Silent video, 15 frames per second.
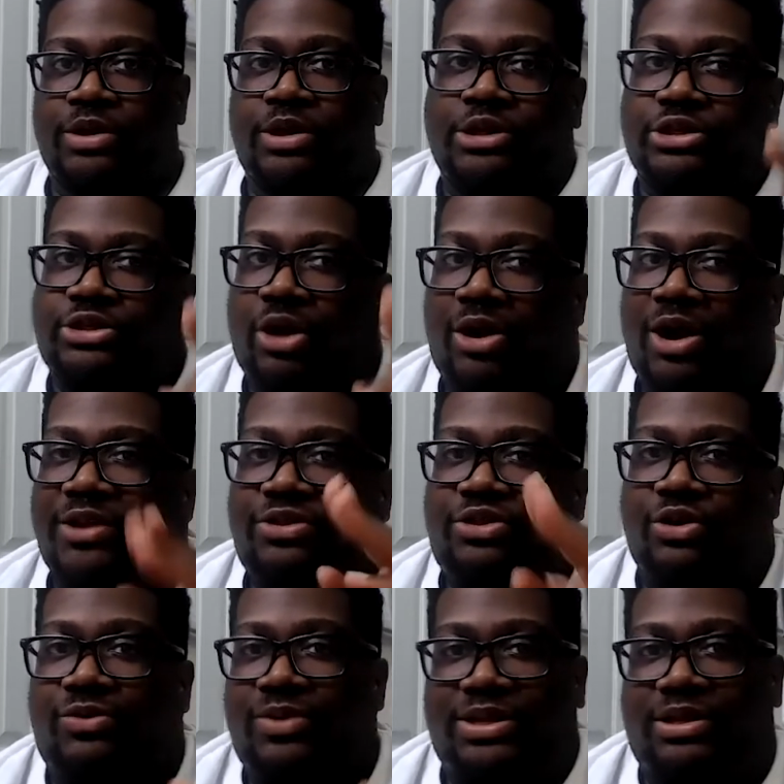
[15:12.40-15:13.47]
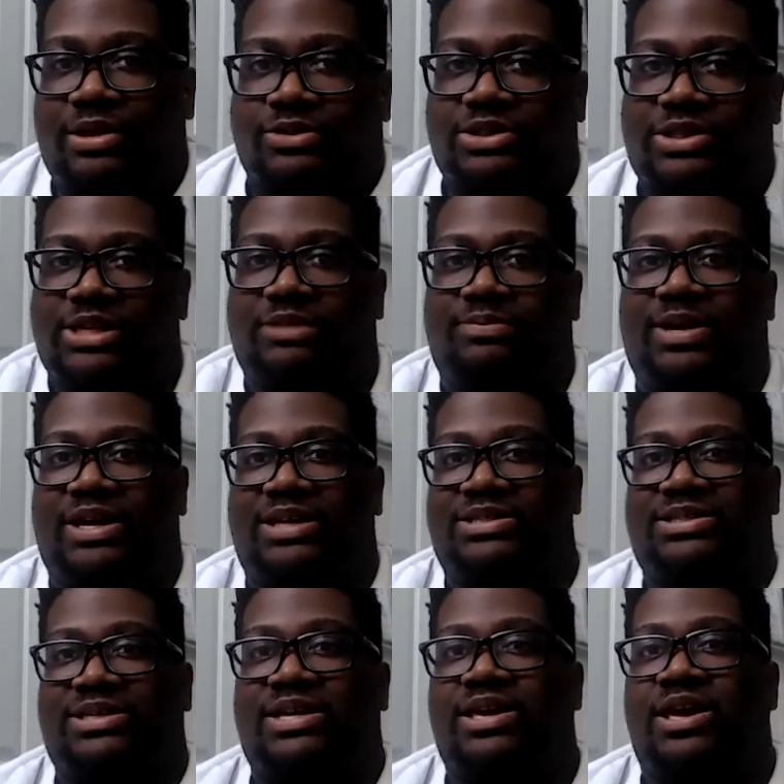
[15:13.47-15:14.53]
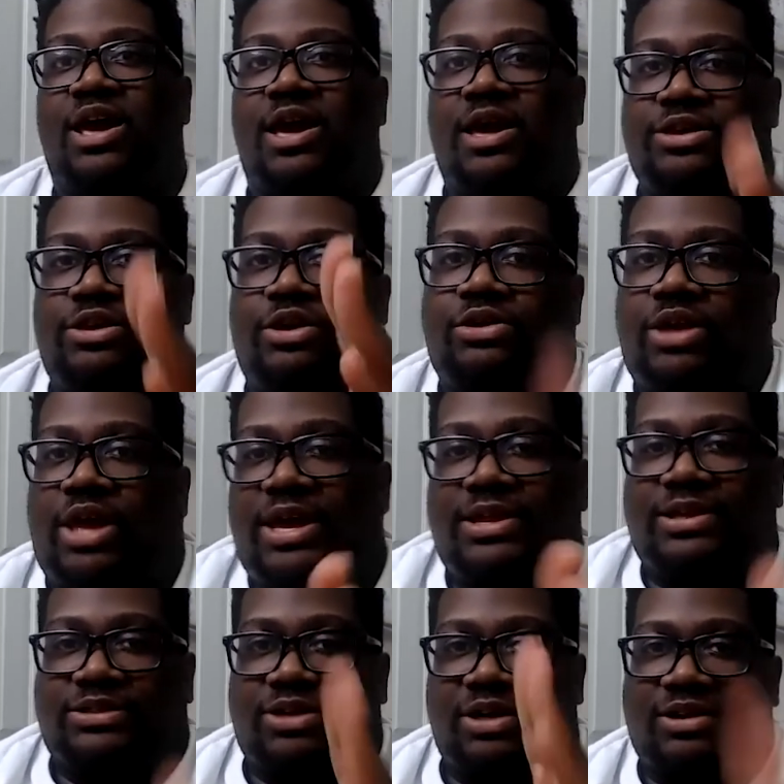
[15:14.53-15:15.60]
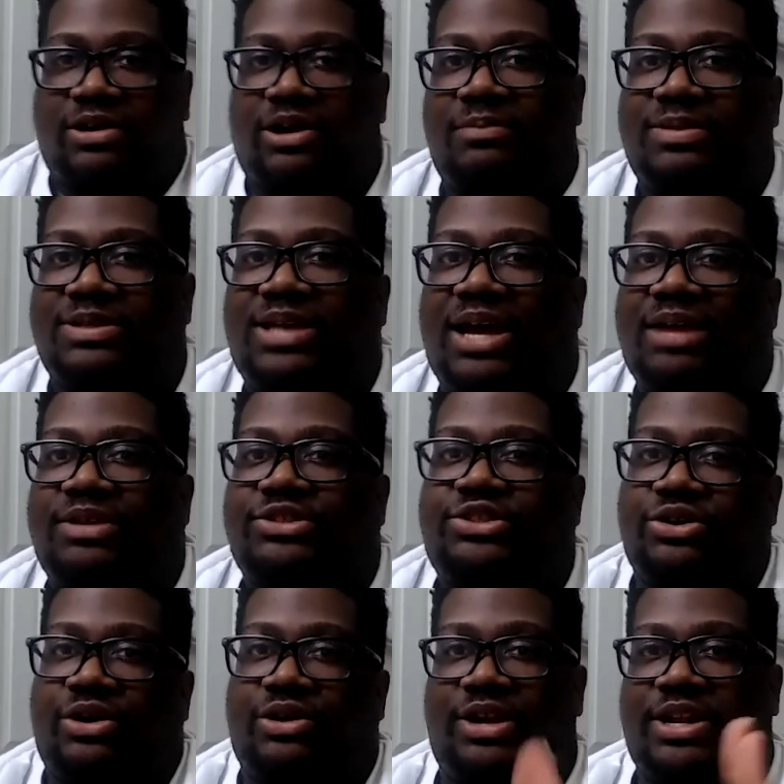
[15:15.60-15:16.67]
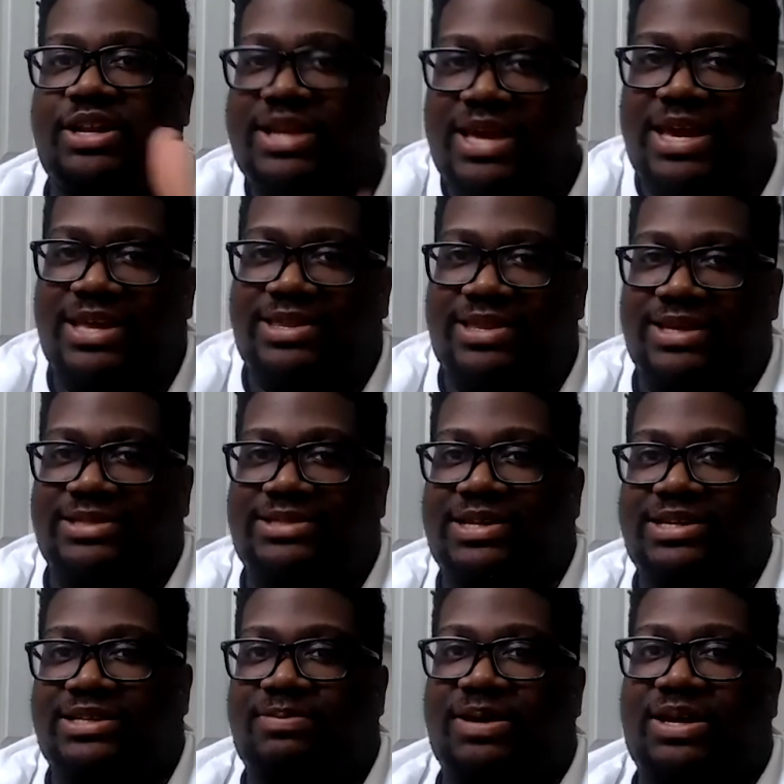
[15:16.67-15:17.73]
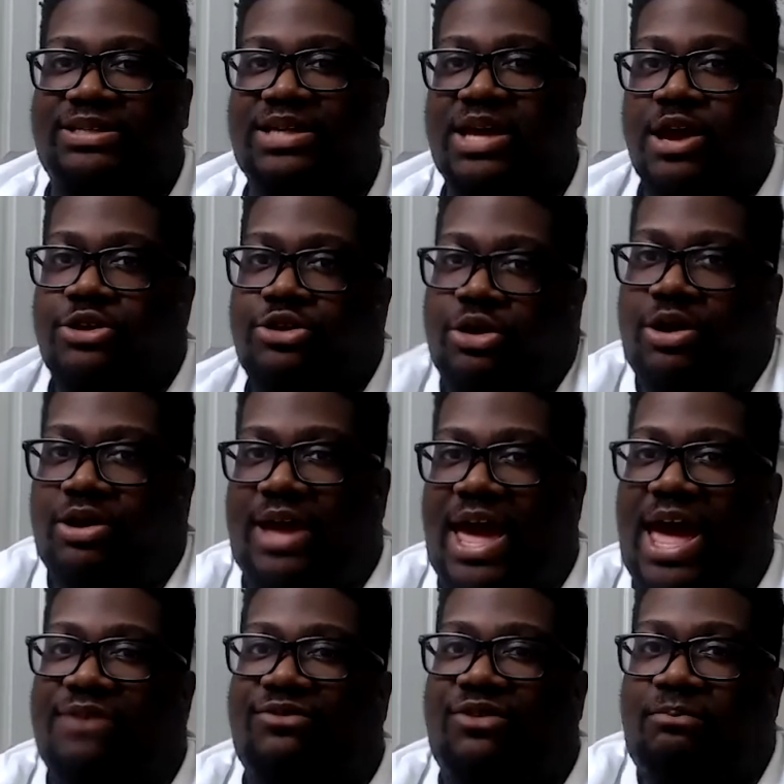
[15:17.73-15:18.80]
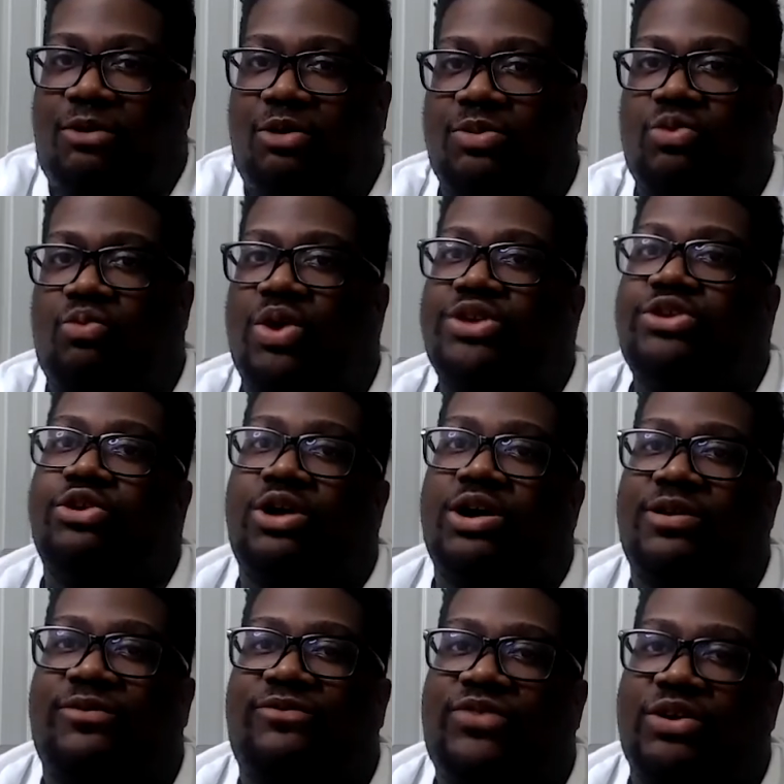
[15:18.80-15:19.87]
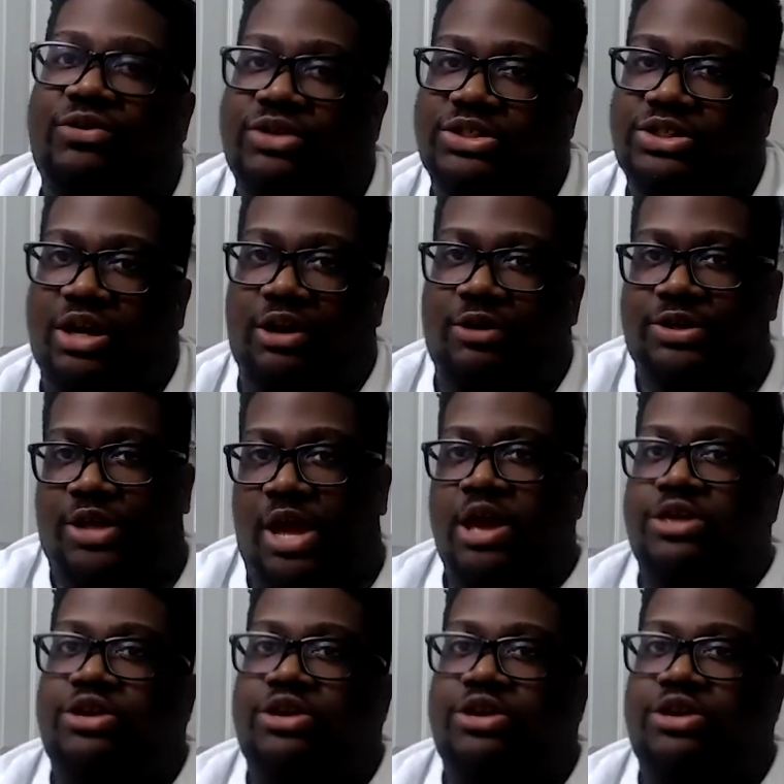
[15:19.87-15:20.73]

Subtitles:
Start doing those things, because see, it's going to come a time that you're going to need these things, because you're going to have a moment where you're going to feel discouraged.